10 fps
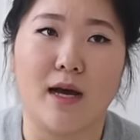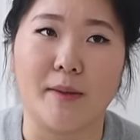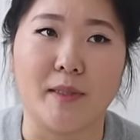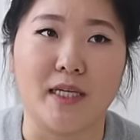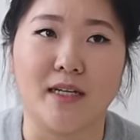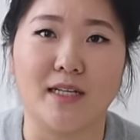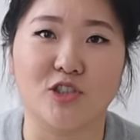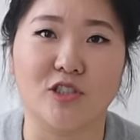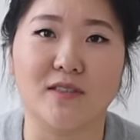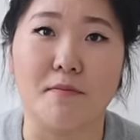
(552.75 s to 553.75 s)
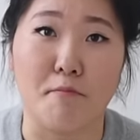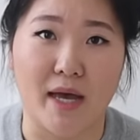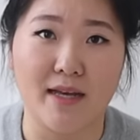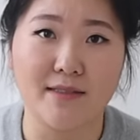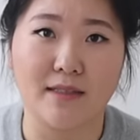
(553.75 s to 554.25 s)
I mean, it's just a
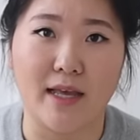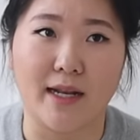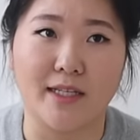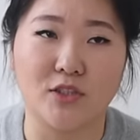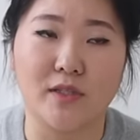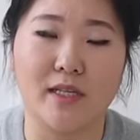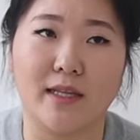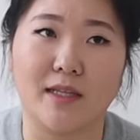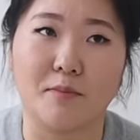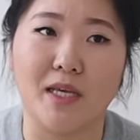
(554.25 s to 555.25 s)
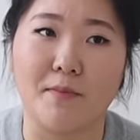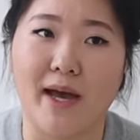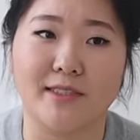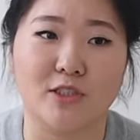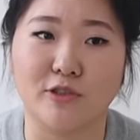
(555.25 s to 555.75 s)
mess. And I do think that the pee
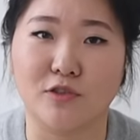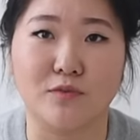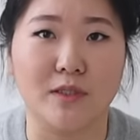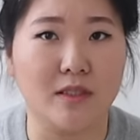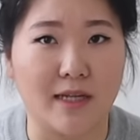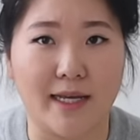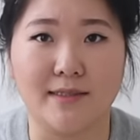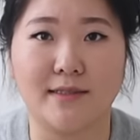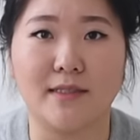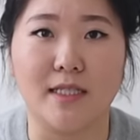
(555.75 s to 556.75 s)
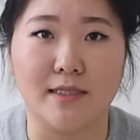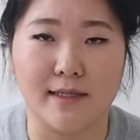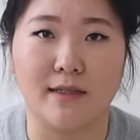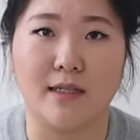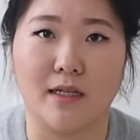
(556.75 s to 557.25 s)
pads are just really nice,
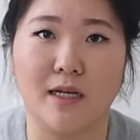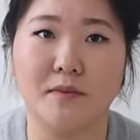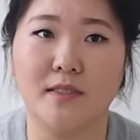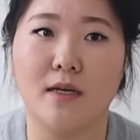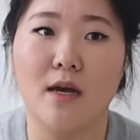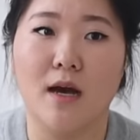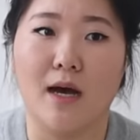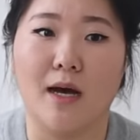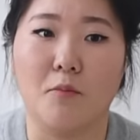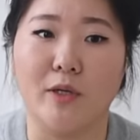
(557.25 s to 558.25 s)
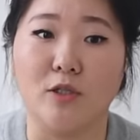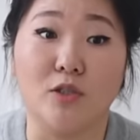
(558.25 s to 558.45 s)
easy cleanups um, when you